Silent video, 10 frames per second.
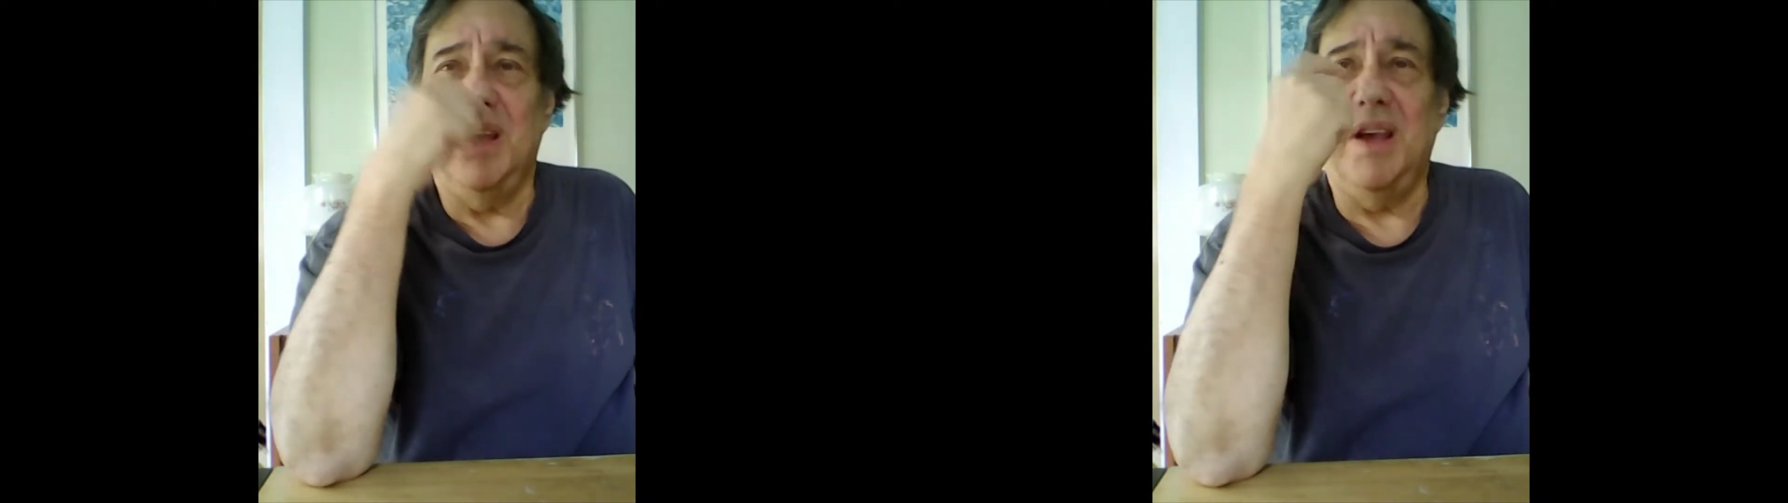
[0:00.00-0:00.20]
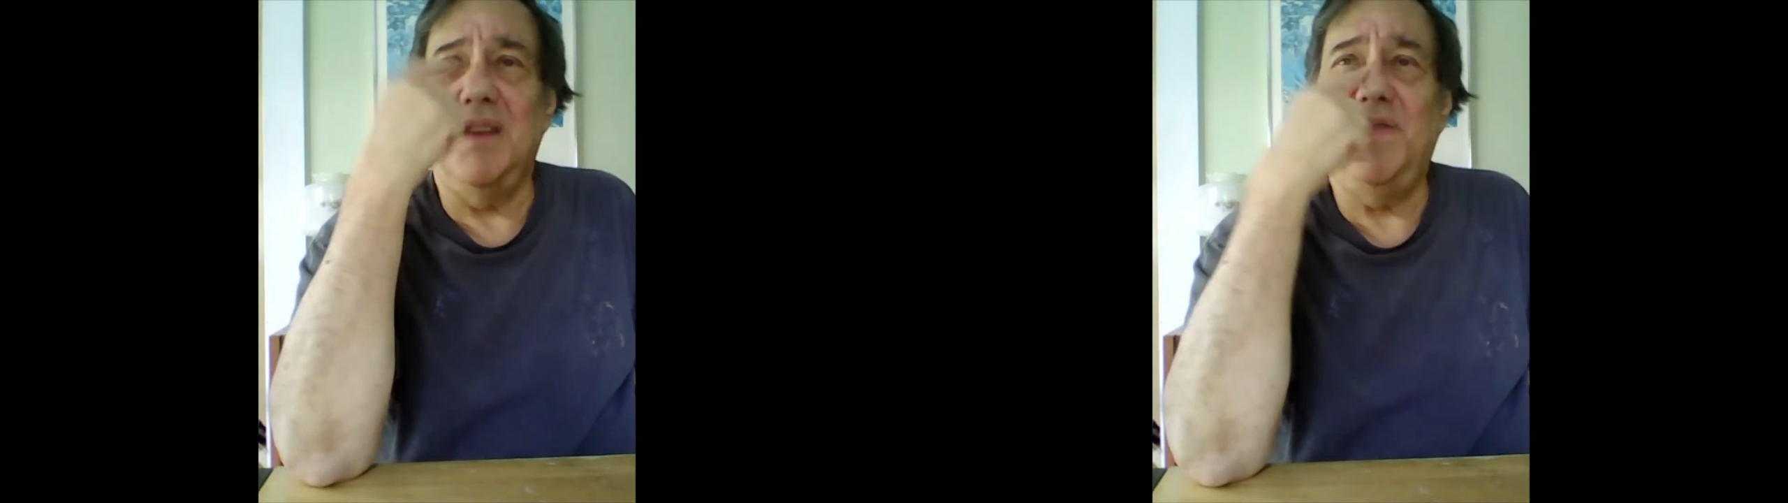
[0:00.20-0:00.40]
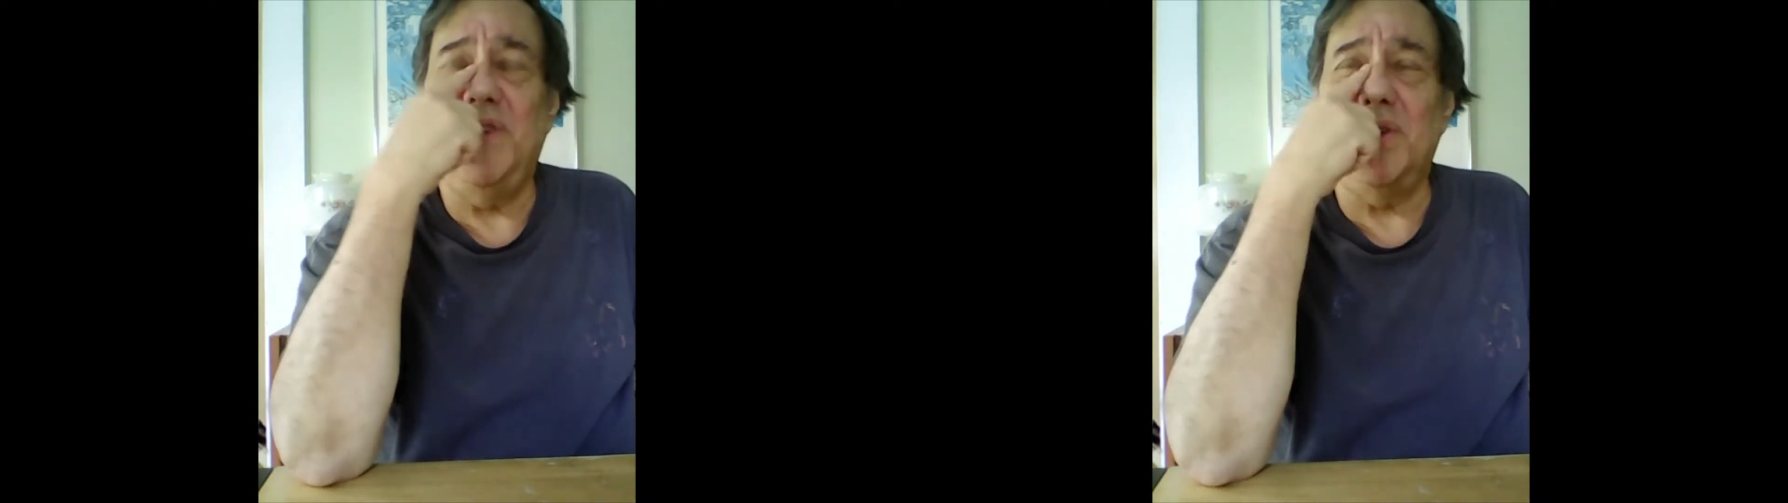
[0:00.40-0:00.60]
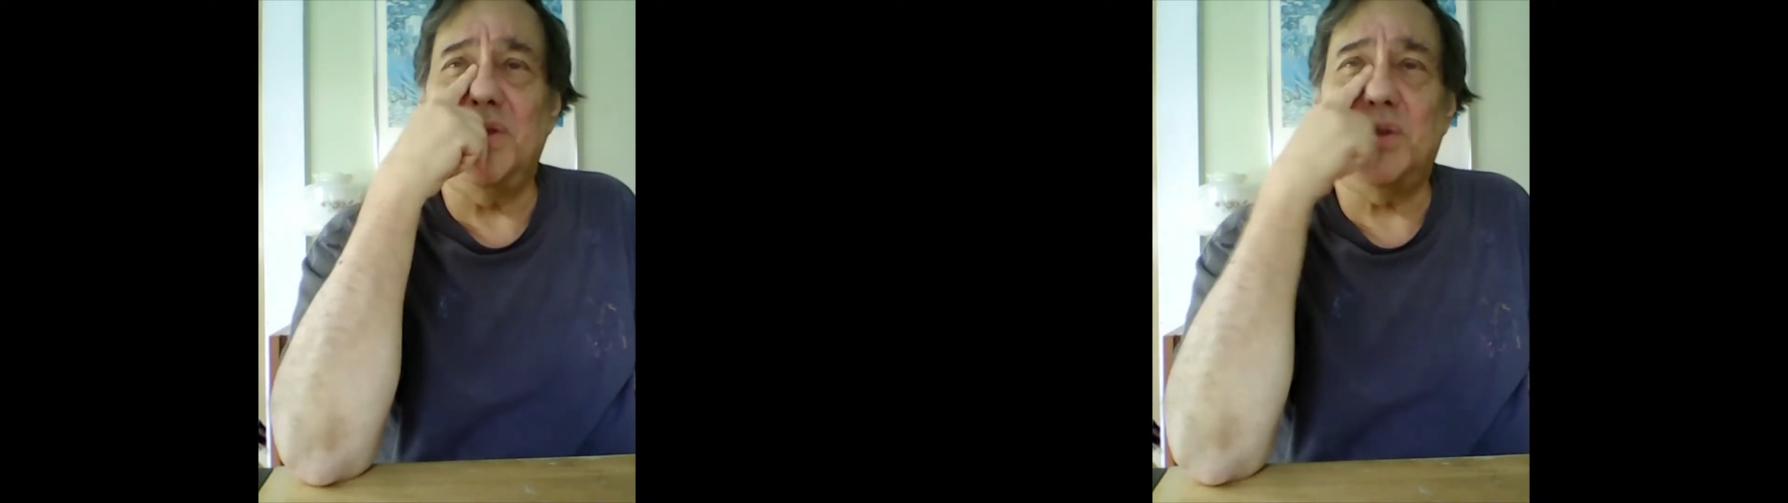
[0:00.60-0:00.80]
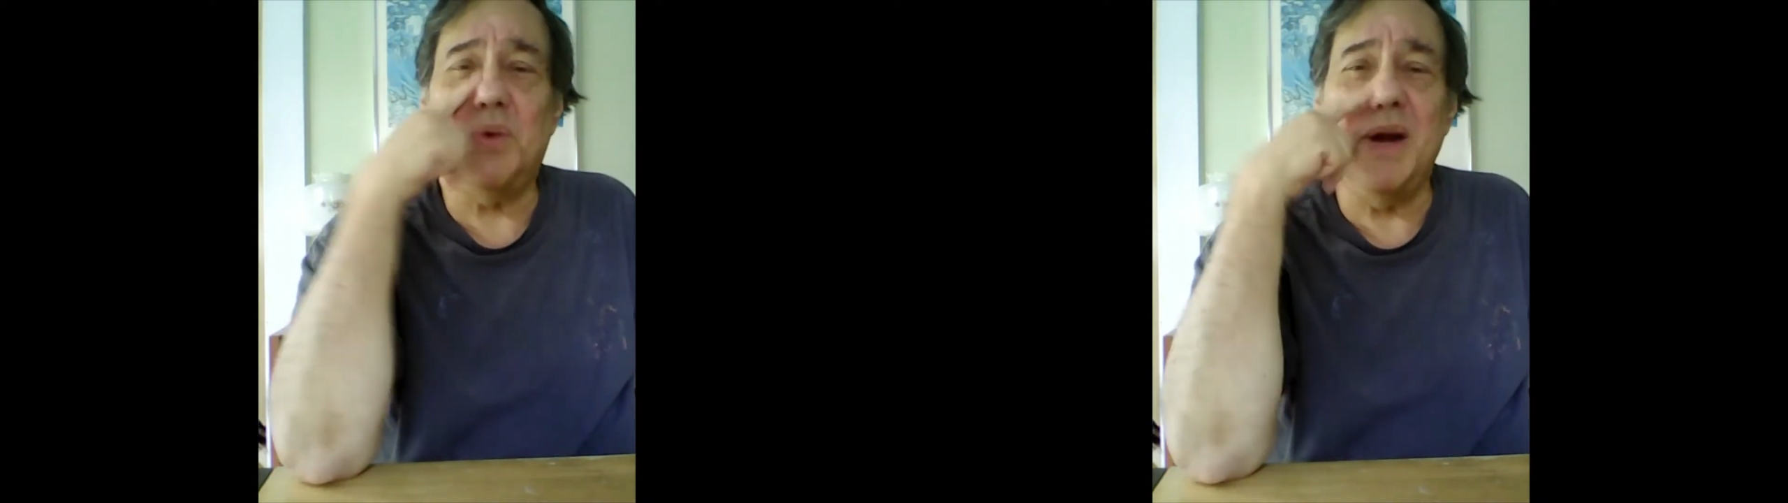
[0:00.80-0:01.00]
if
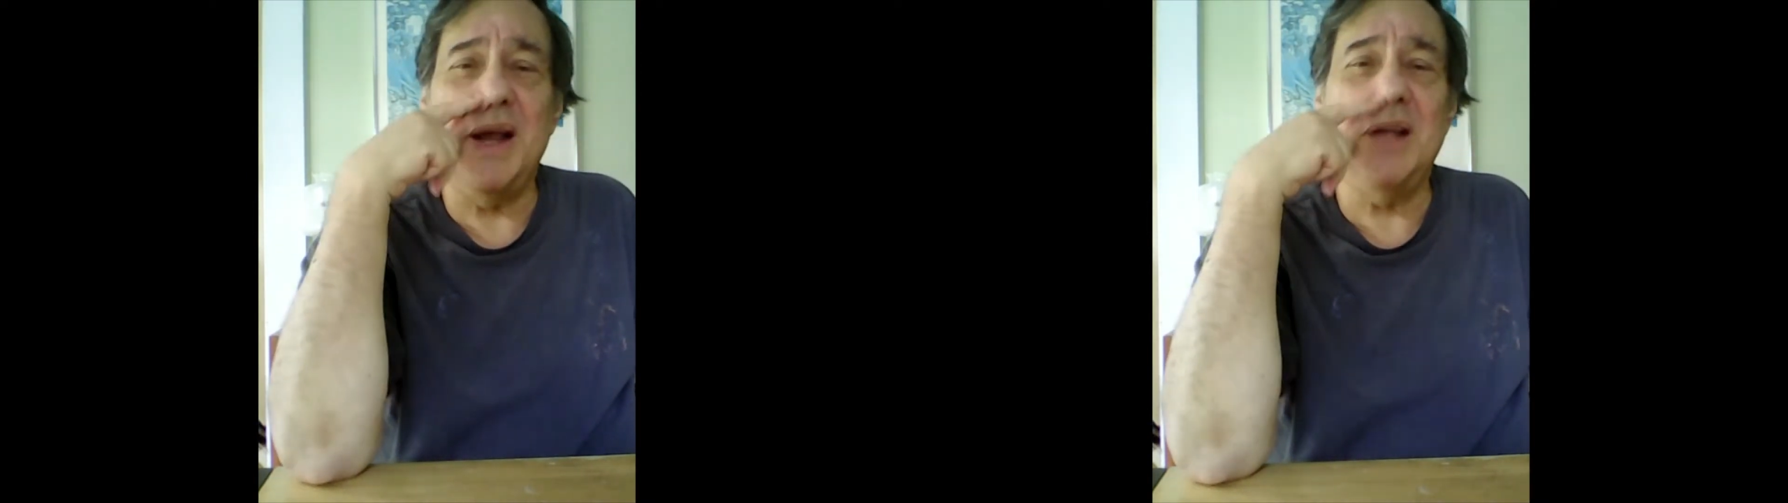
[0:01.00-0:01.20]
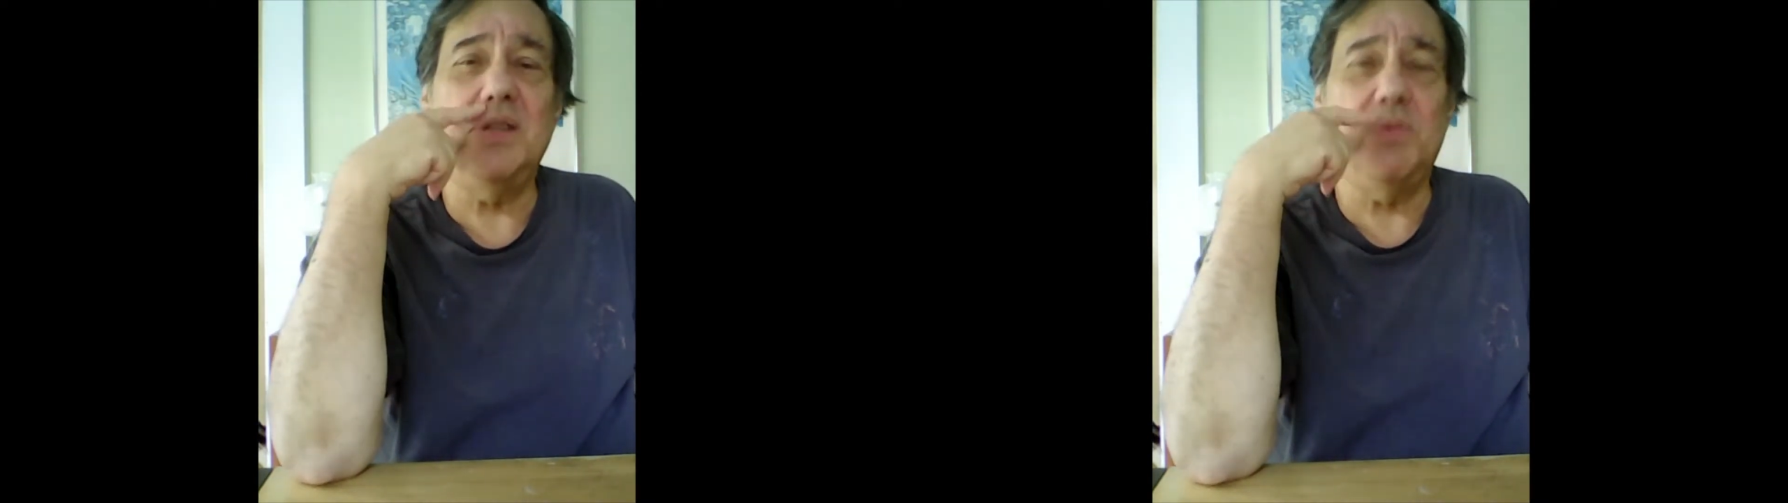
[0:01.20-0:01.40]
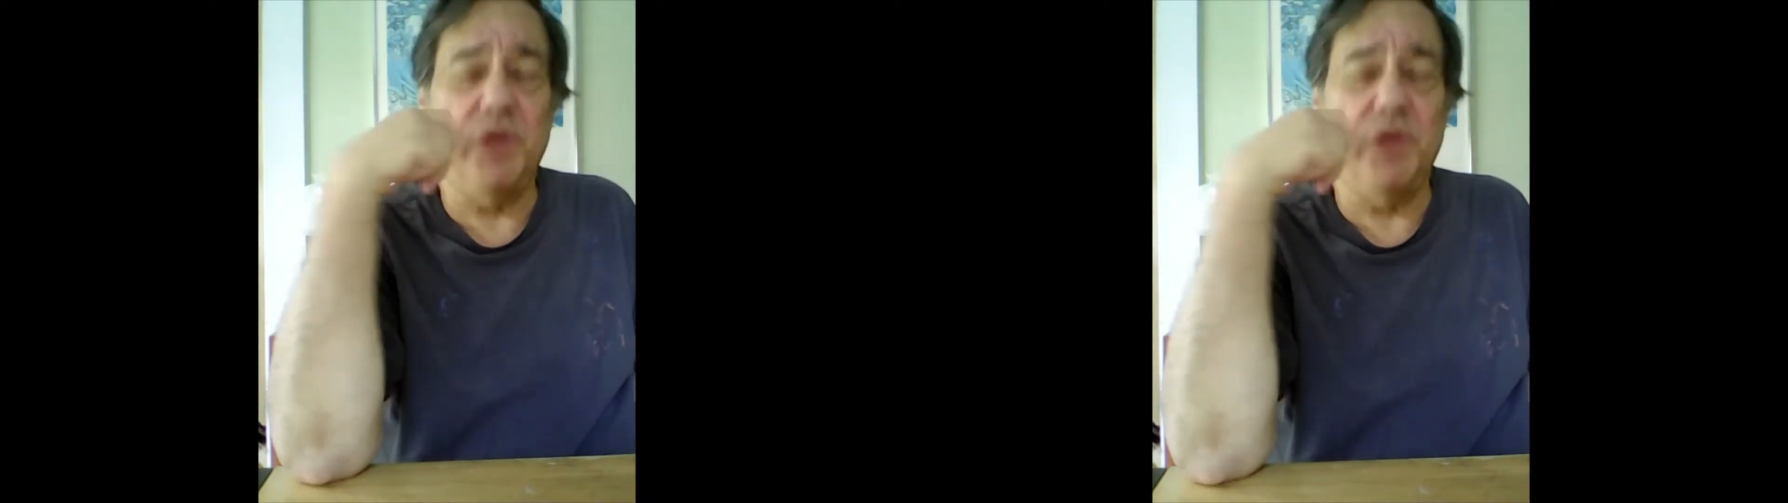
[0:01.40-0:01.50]
you're trans,